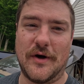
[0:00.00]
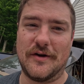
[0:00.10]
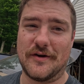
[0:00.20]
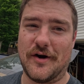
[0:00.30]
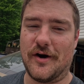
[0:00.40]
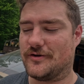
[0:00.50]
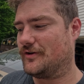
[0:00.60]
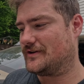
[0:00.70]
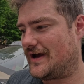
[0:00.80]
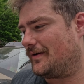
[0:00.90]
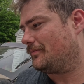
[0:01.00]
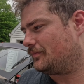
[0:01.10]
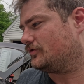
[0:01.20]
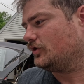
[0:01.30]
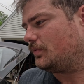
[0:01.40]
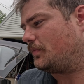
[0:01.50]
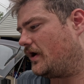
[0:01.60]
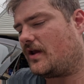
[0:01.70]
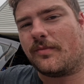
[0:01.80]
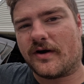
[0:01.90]
welded a car, so it's not super
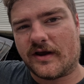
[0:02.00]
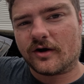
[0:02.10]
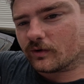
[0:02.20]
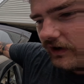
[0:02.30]
pretty, but it'll